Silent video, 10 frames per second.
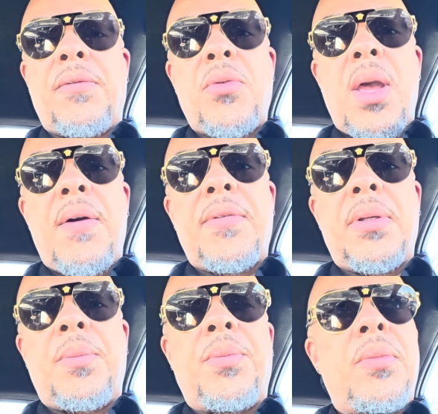If you have
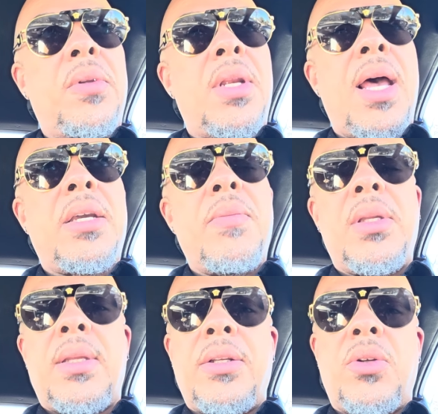a
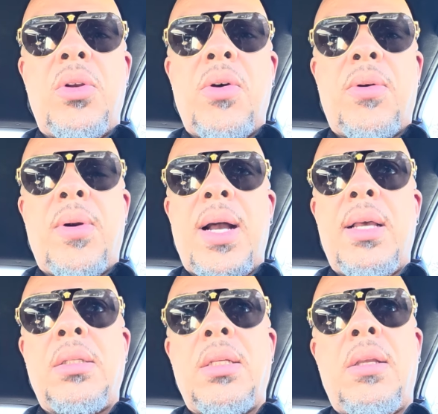document that you're
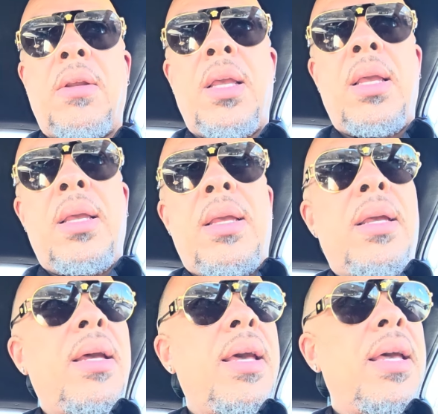notarizing
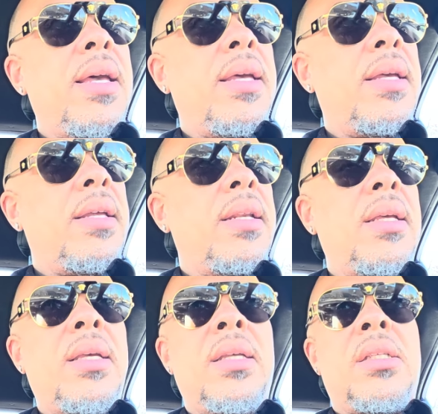
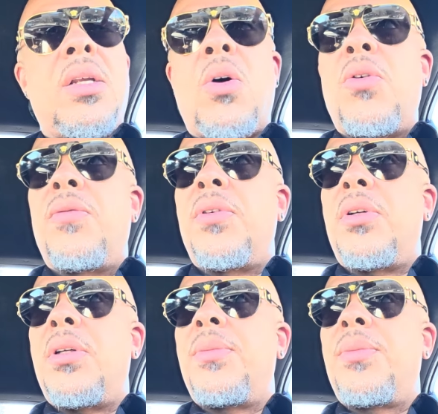and it's
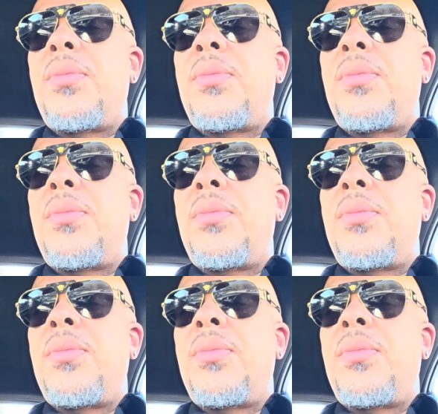over,